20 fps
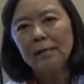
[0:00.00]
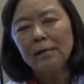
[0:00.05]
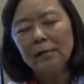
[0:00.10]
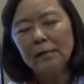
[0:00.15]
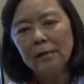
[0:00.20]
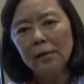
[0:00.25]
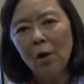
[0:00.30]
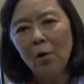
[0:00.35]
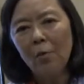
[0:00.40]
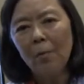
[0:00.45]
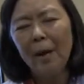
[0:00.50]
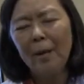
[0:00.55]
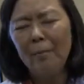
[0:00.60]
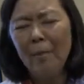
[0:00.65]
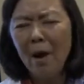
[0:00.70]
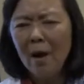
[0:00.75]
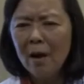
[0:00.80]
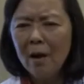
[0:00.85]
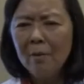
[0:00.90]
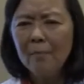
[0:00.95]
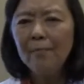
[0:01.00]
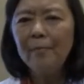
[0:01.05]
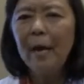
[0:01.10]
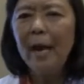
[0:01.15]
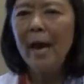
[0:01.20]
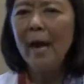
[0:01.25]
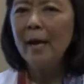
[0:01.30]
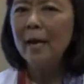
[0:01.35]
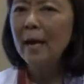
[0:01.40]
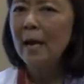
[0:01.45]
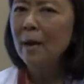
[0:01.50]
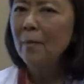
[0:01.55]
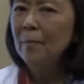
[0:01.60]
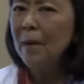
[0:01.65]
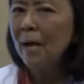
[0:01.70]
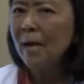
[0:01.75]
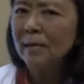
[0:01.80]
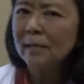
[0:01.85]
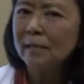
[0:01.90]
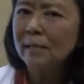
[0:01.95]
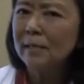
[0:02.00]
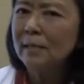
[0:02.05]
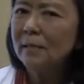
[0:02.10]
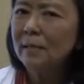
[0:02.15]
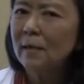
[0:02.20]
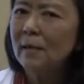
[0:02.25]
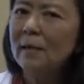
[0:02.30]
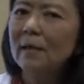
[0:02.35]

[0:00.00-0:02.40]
So mm. my mom had MS